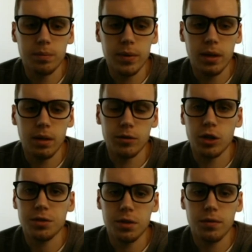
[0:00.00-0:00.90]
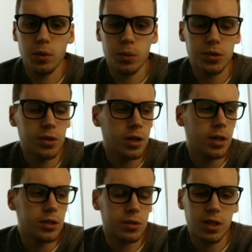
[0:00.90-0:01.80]
That adjusted, of course.
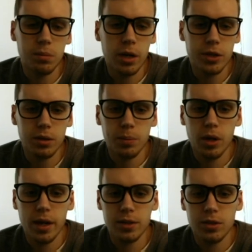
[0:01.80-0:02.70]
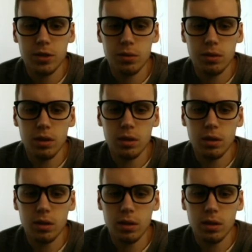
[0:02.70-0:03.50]
So same logic applies to the